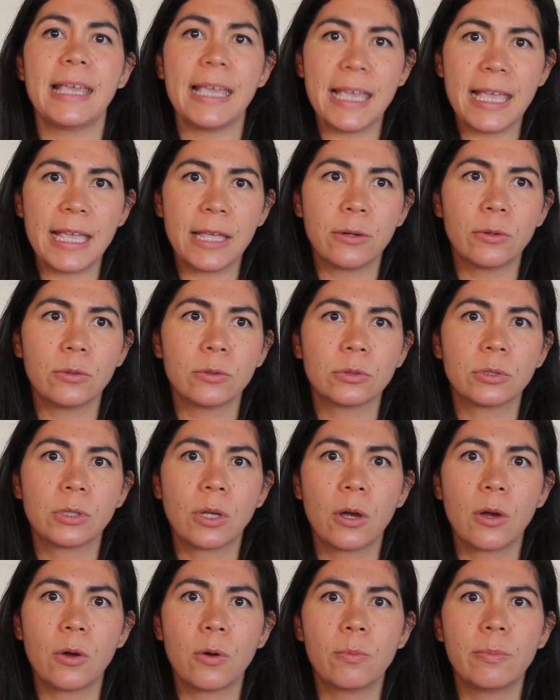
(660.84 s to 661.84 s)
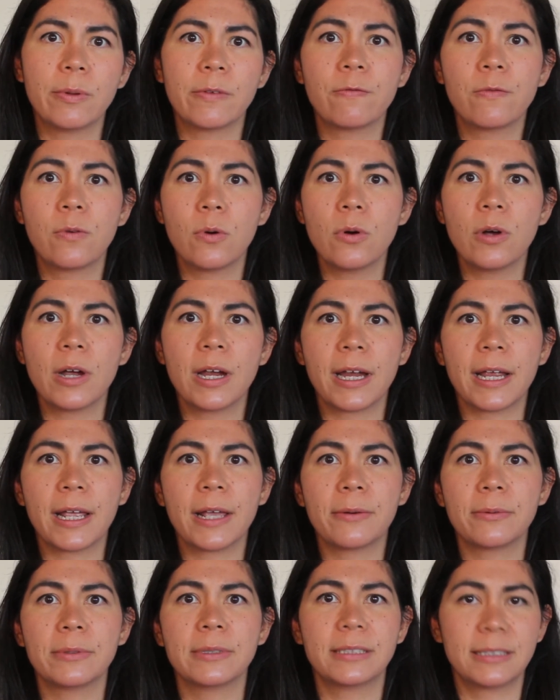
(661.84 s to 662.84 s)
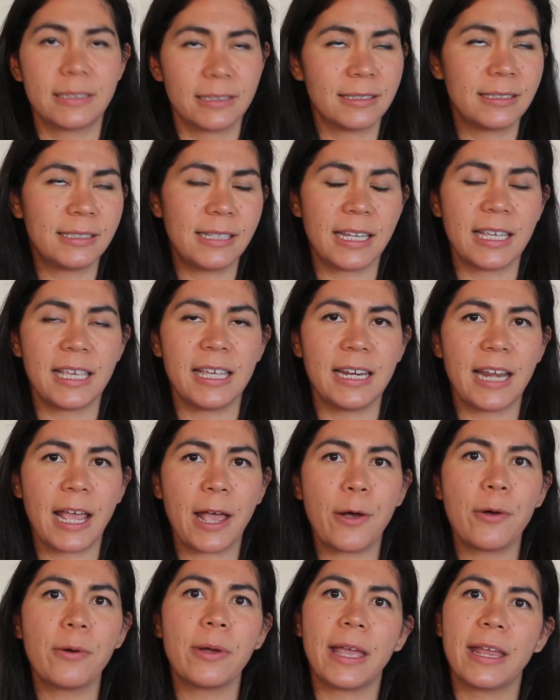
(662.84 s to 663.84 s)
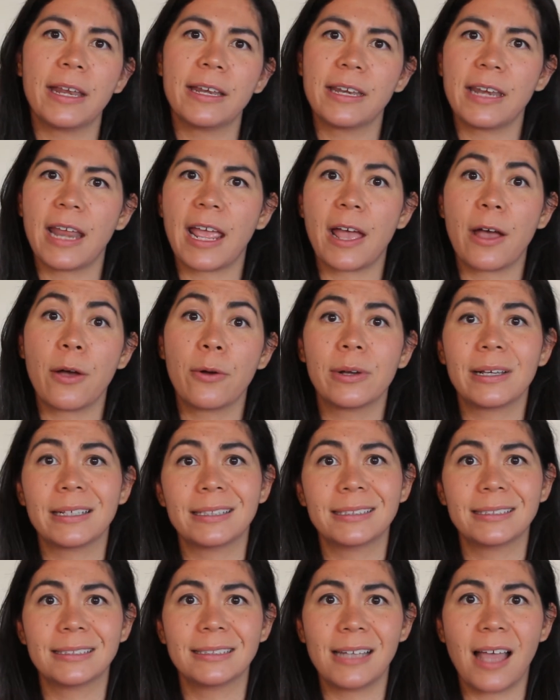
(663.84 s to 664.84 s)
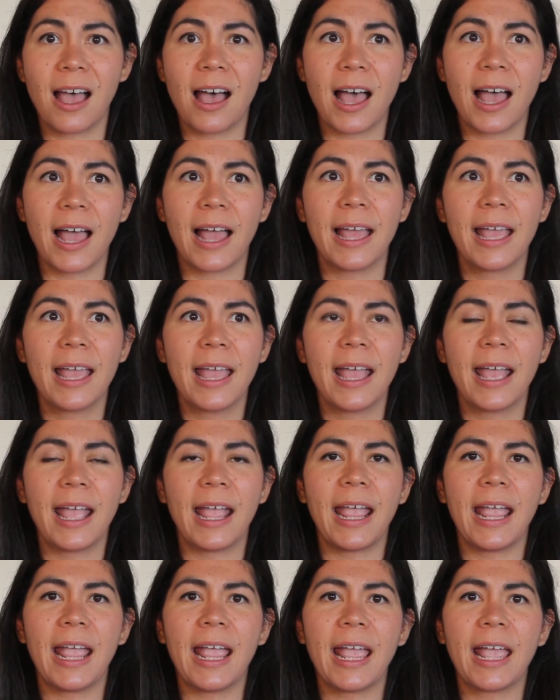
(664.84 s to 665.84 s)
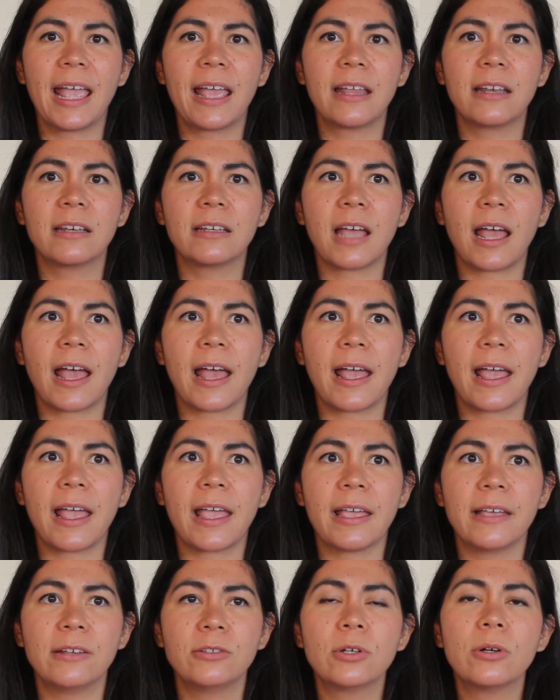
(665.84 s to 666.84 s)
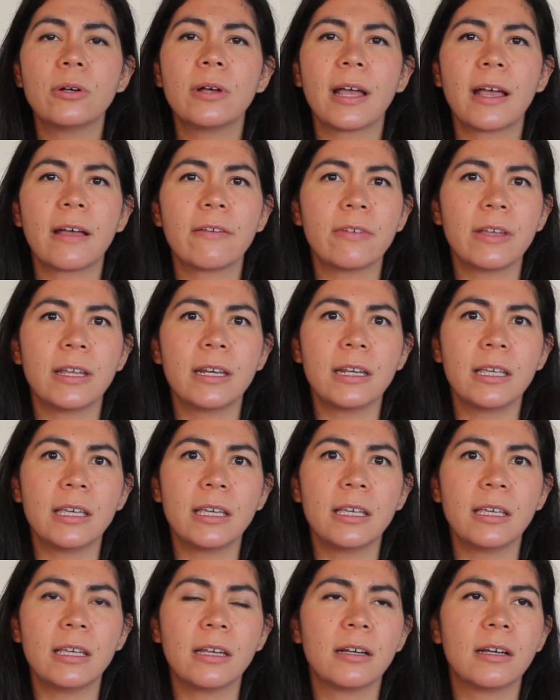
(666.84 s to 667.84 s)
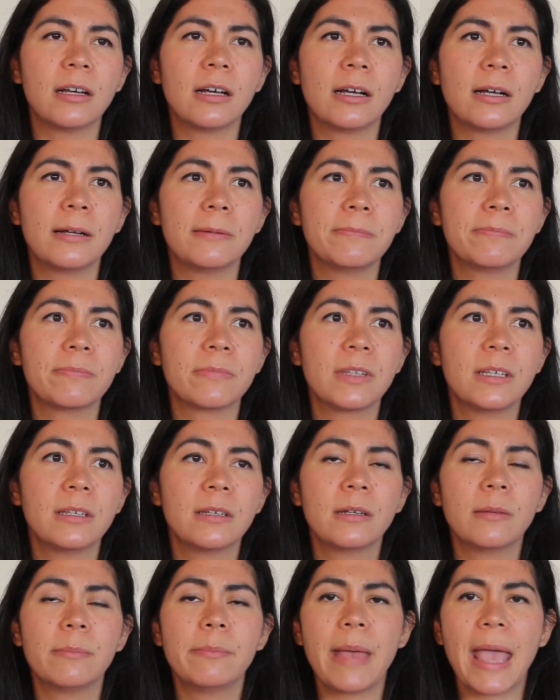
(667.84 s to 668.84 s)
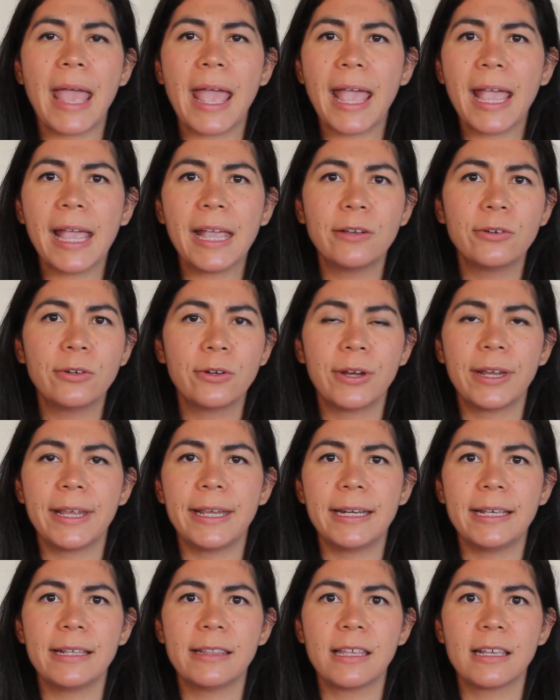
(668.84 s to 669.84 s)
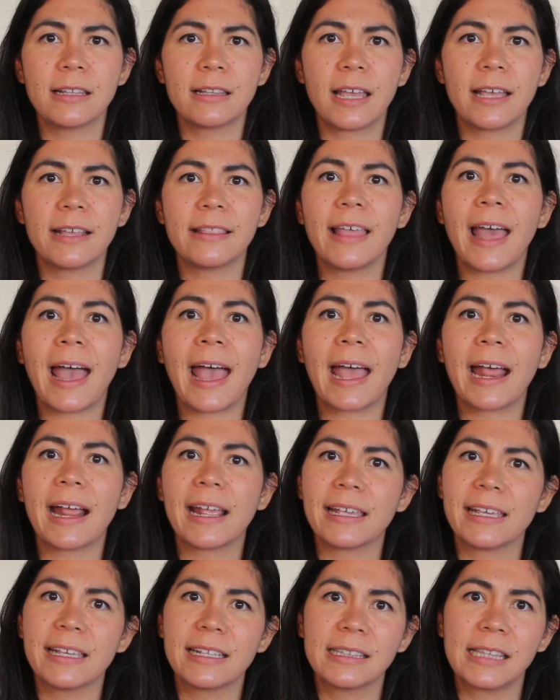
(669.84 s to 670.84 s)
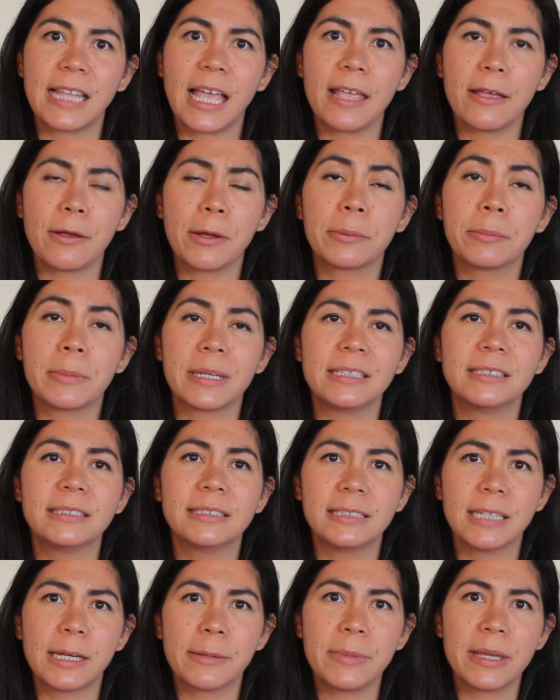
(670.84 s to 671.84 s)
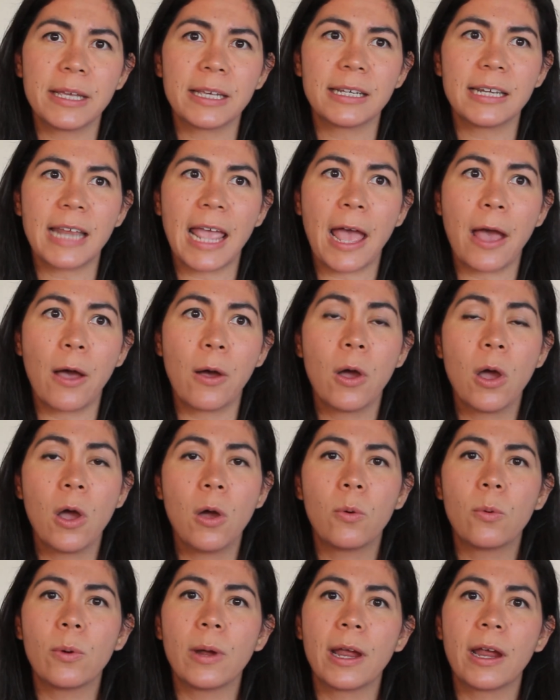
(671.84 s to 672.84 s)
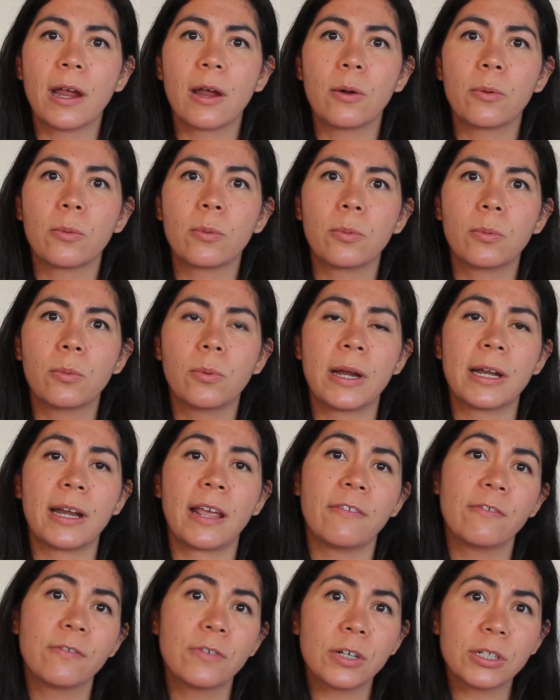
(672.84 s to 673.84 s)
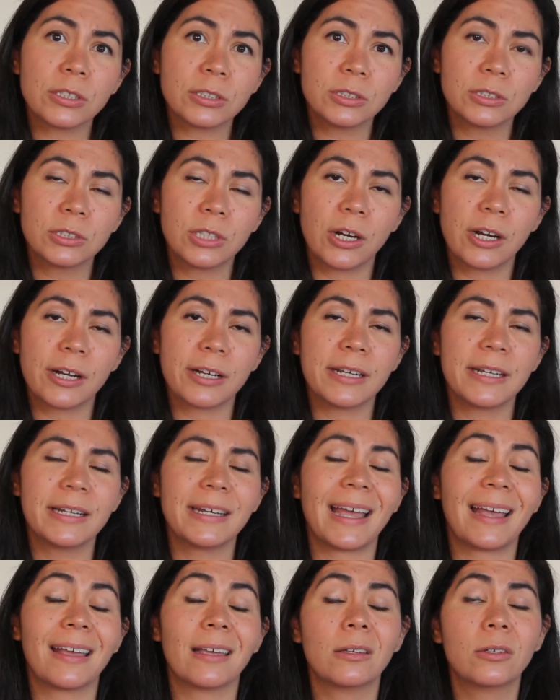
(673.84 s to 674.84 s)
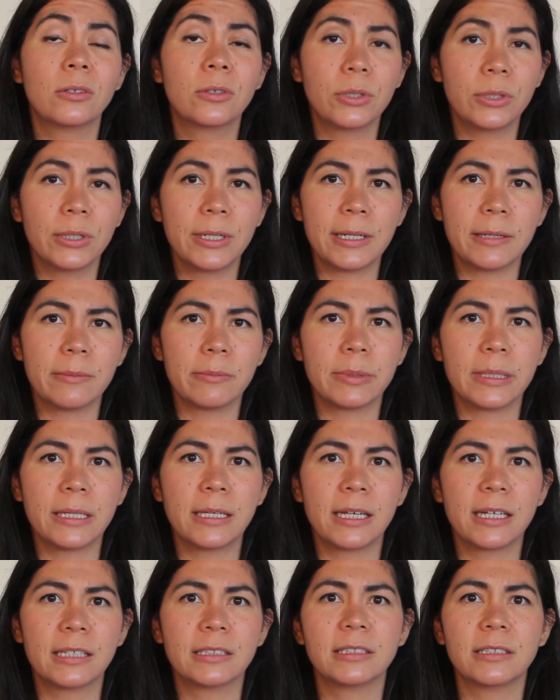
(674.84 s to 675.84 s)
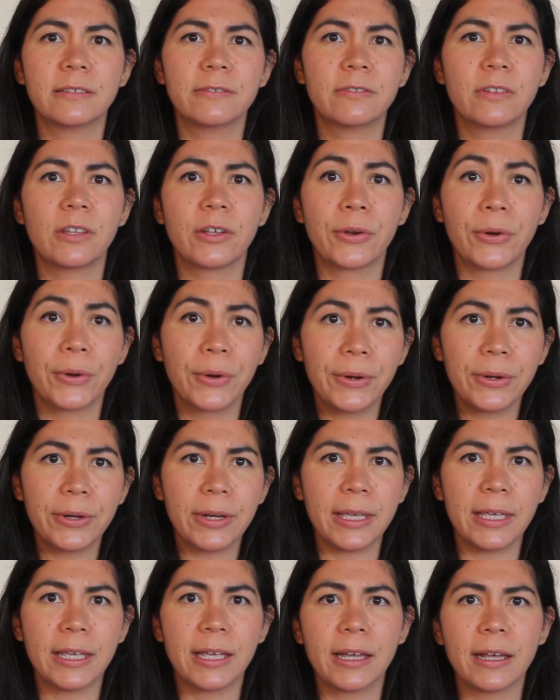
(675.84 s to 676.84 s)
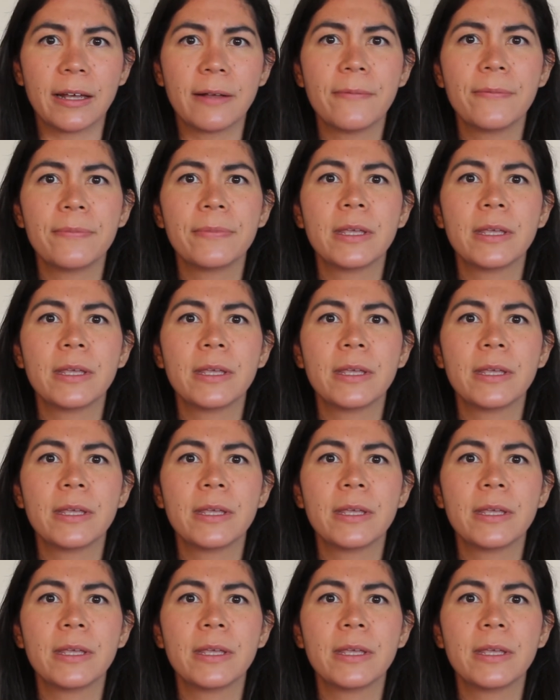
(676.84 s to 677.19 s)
in. So before it was sticking out and now it's not. And I don't have any um, pain or anything like that. I can lay on my stomach now, where when I first started, I couldn't because of the hernia.